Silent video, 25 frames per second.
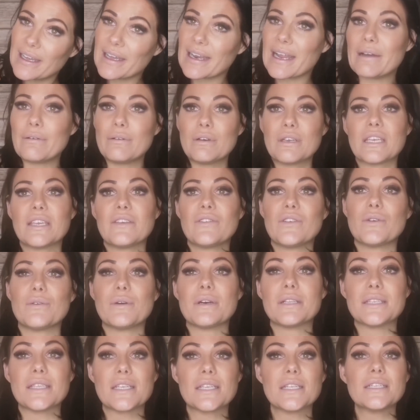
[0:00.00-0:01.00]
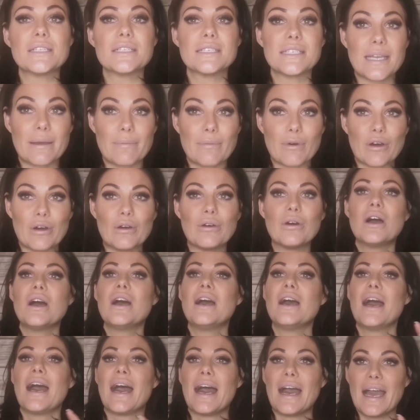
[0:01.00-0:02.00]
And I will give you a little demo,
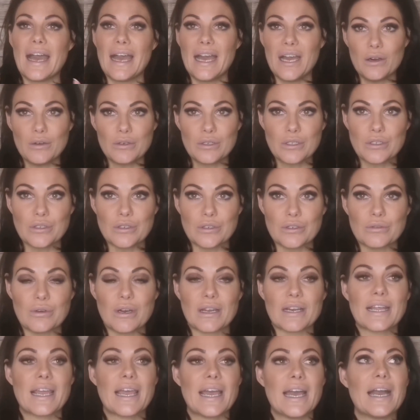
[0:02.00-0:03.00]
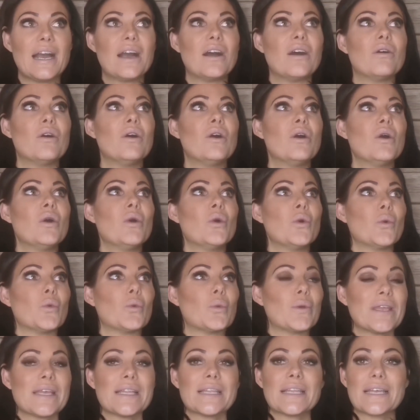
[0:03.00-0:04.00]
a how-to on how
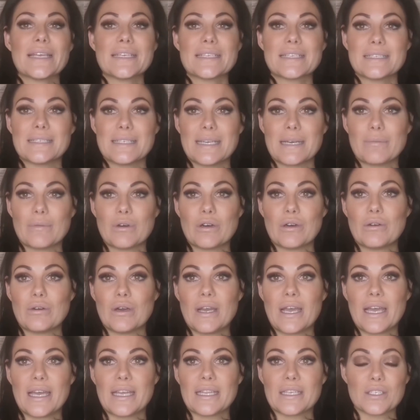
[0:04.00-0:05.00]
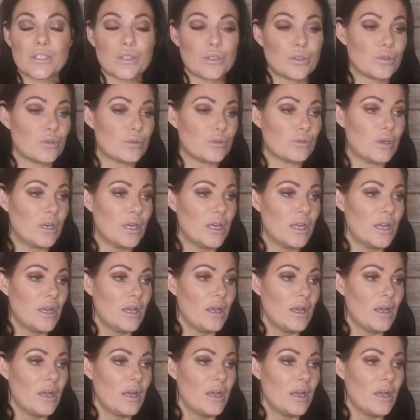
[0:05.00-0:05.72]
we like to demo and to